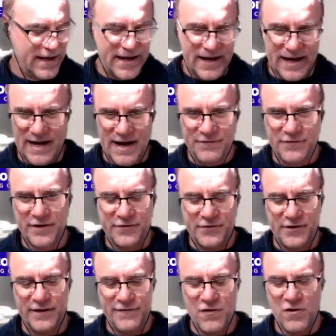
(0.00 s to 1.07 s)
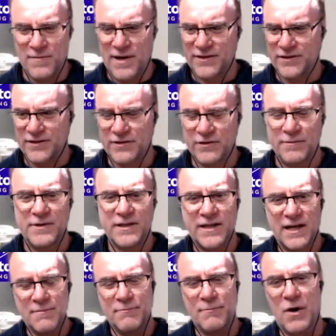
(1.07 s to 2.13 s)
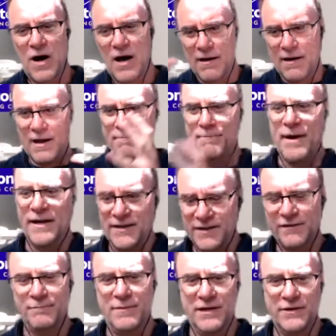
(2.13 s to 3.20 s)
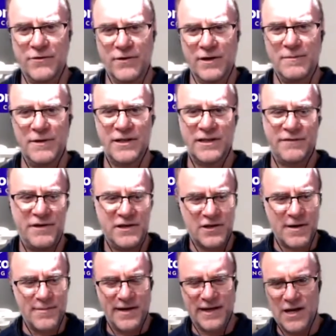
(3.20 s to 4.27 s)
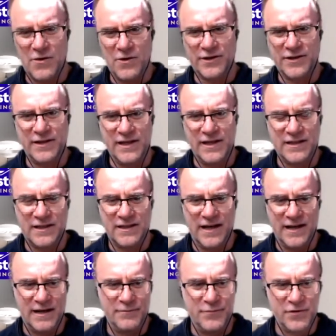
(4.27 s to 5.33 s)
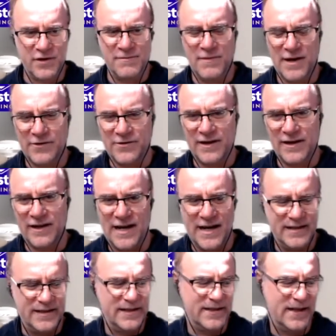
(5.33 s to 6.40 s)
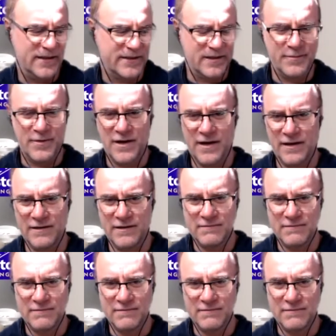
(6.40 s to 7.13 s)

And after three or four months, I thought, I'm just going to buy a bunch of Bitcoin because every time I go onto the internet and put in my credit card details to buy